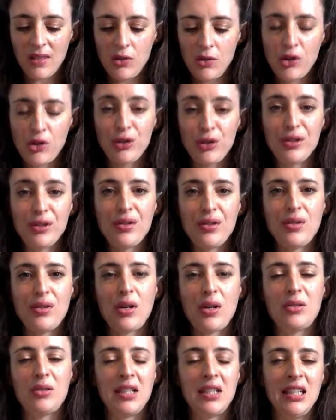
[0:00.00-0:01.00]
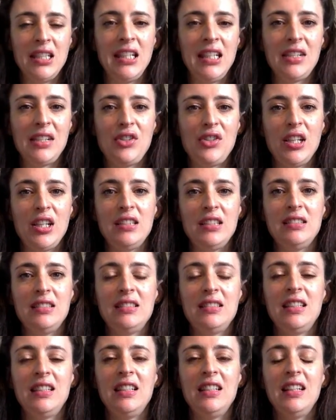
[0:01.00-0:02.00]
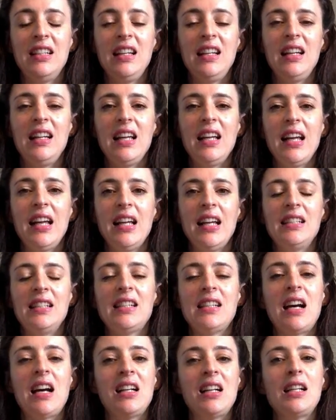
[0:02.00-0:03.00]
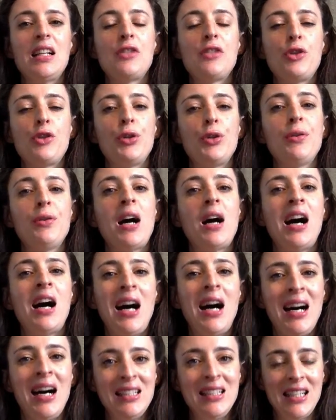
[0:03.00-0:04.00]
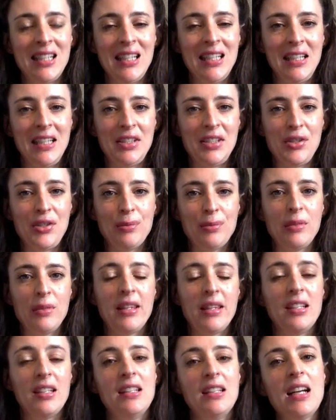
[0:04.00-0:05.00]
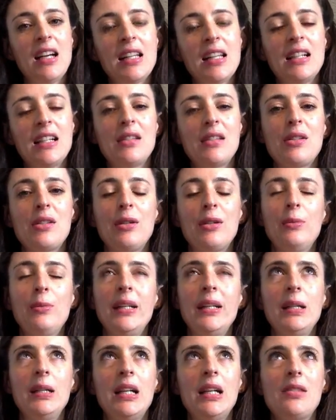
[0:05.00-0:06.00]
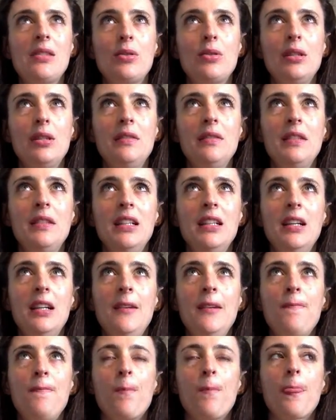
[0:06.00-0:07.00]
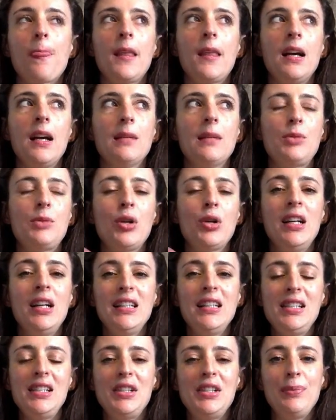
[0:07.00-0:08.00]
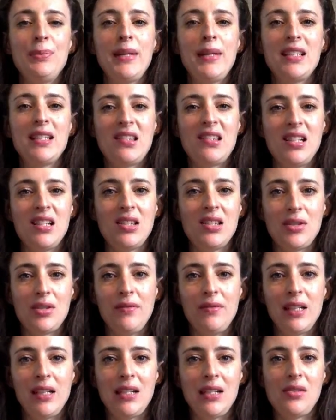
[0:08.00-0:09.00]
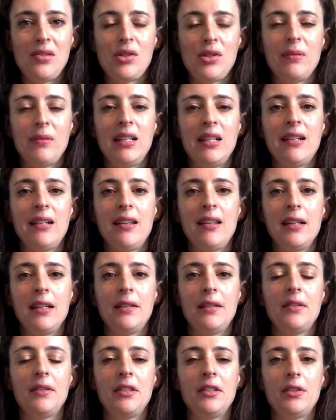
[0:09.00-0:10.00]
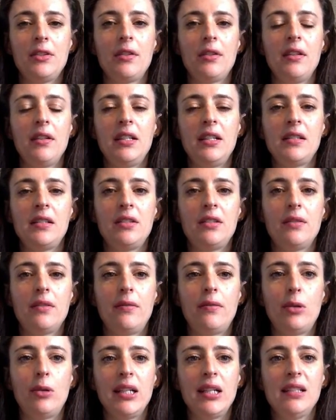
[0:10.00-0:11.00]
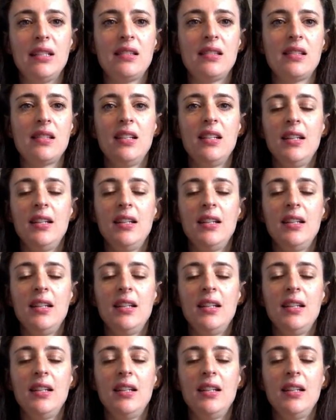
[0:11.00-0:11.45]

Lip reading: true soul connection and a true heart connection with another. And so we are sort of trying to make sense of relationship right now. I think if you're in your 30s and your 40s,